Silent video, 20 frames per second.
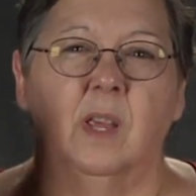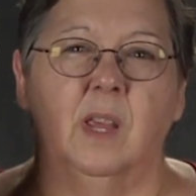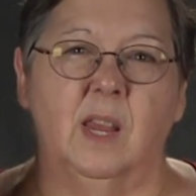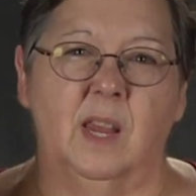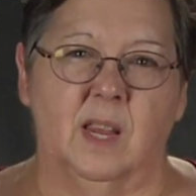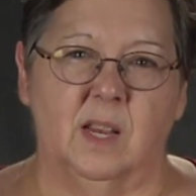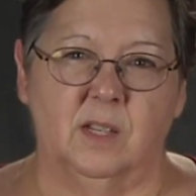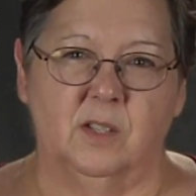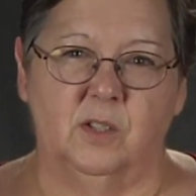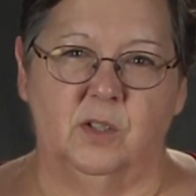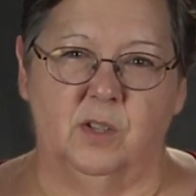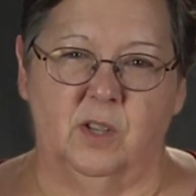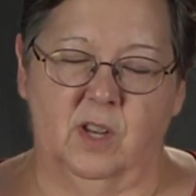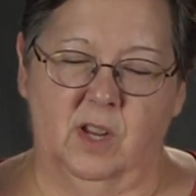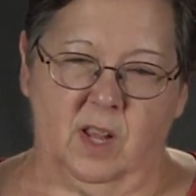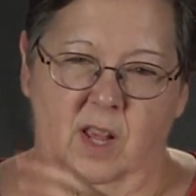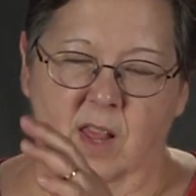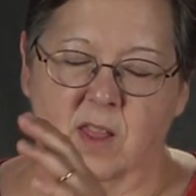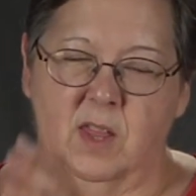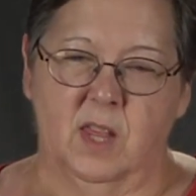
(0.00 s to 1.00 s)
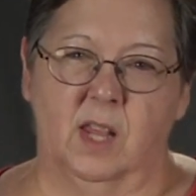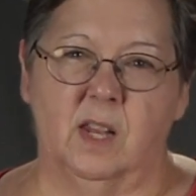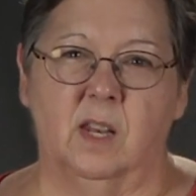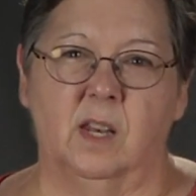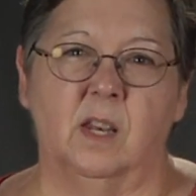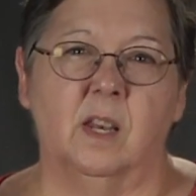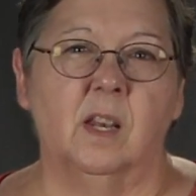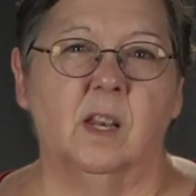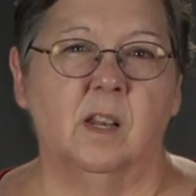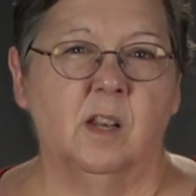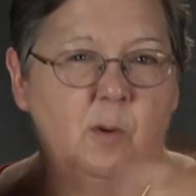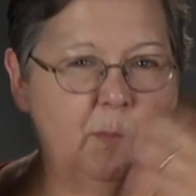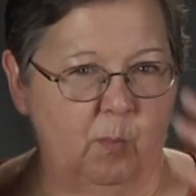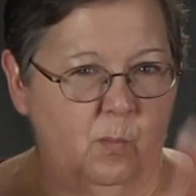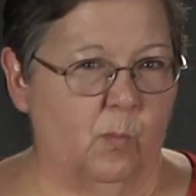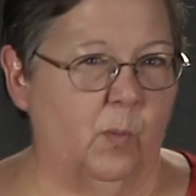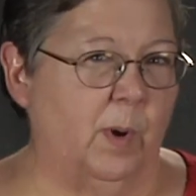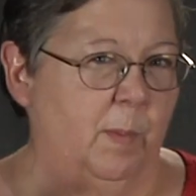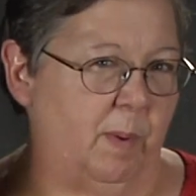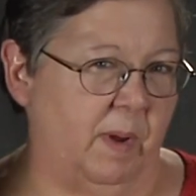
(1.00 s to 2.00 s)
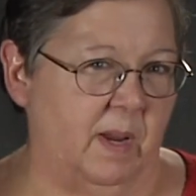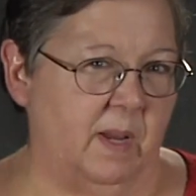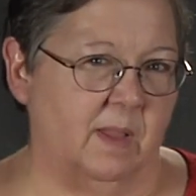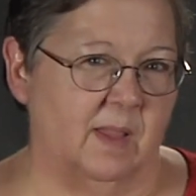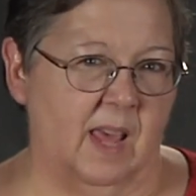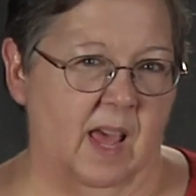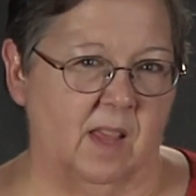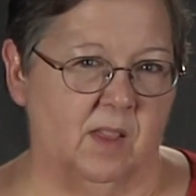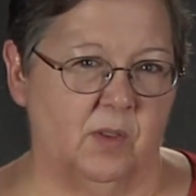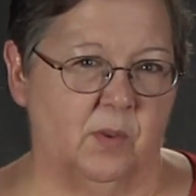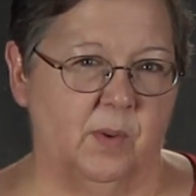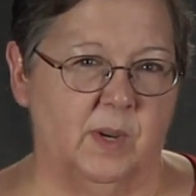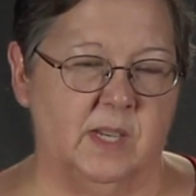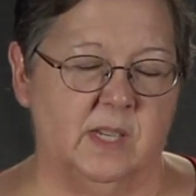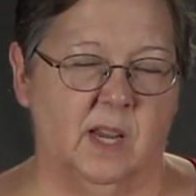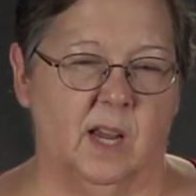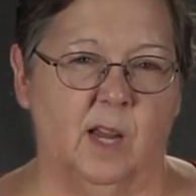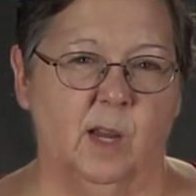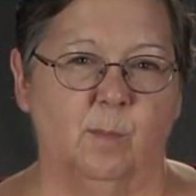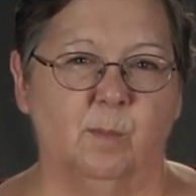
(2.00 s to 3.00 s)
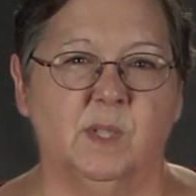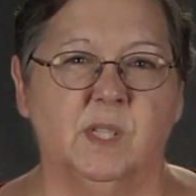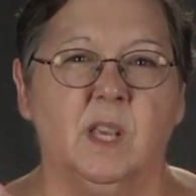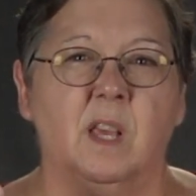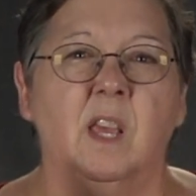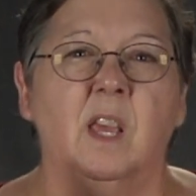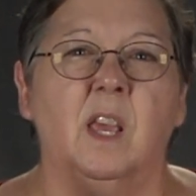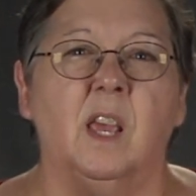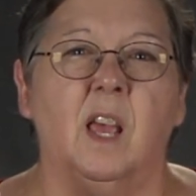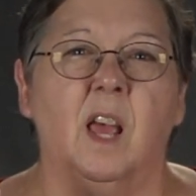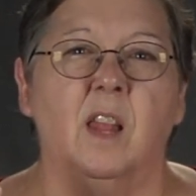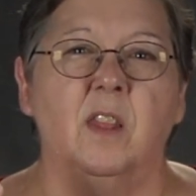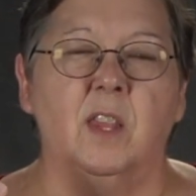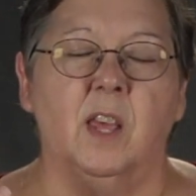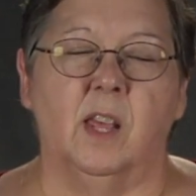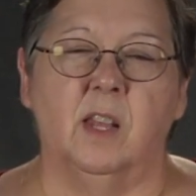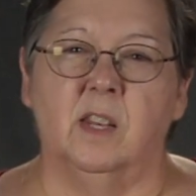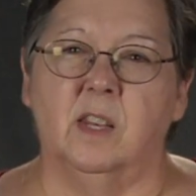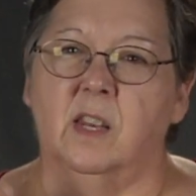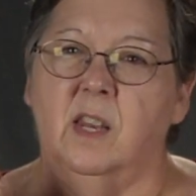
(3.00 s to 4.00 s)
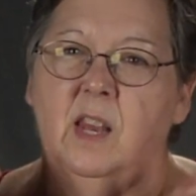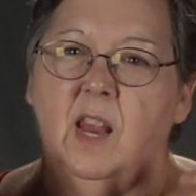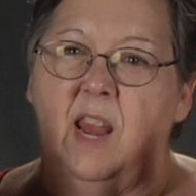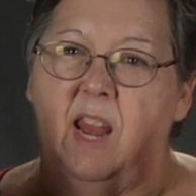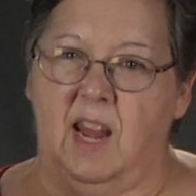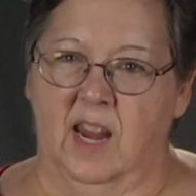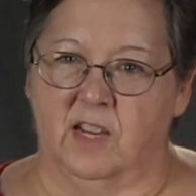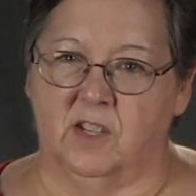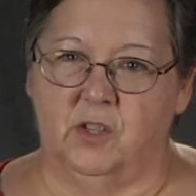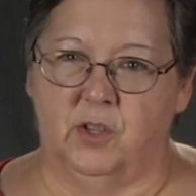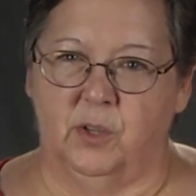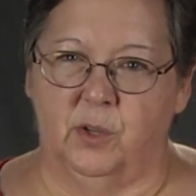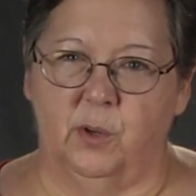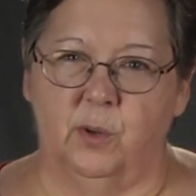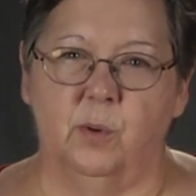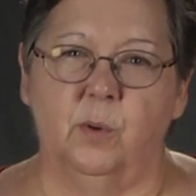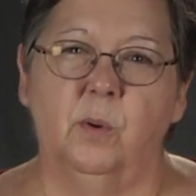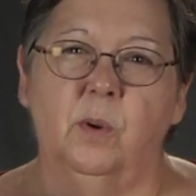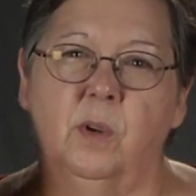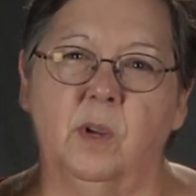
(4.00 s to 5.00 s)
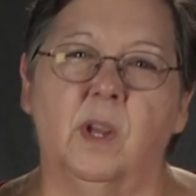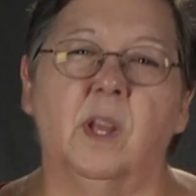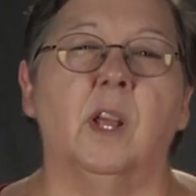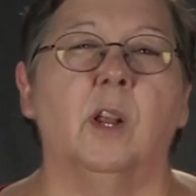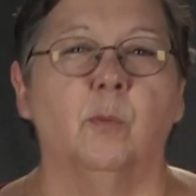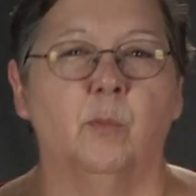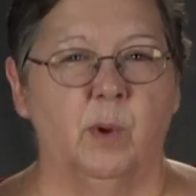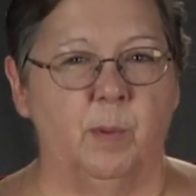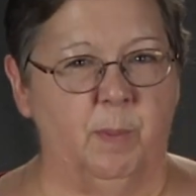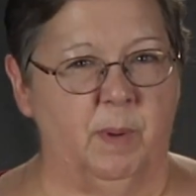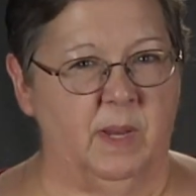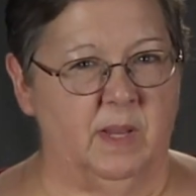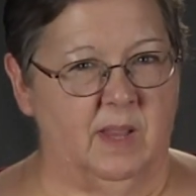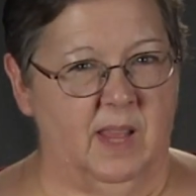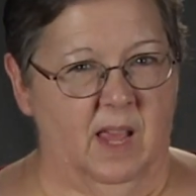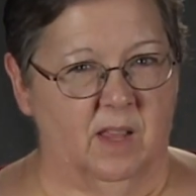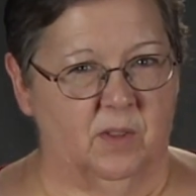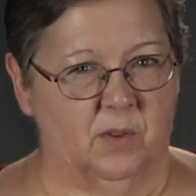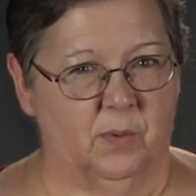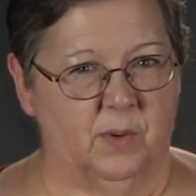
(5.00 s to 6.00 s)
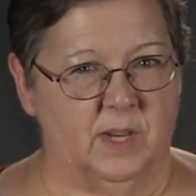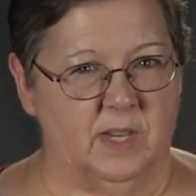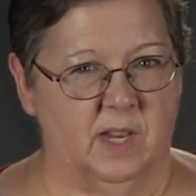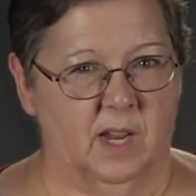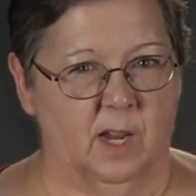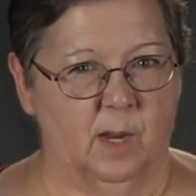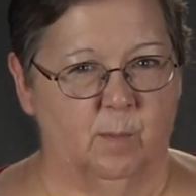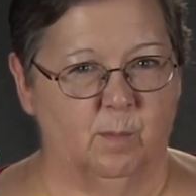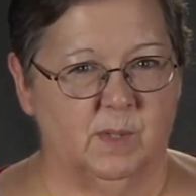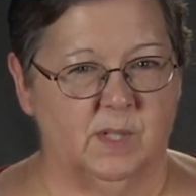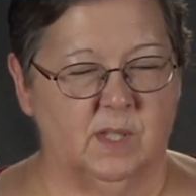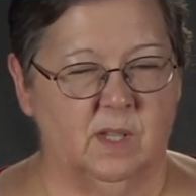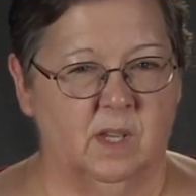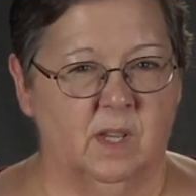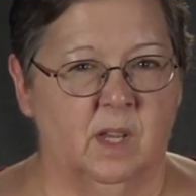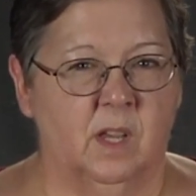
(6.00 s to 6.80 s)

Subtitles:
and then repeat that 3 times, and then and you, and repeat that 3 times.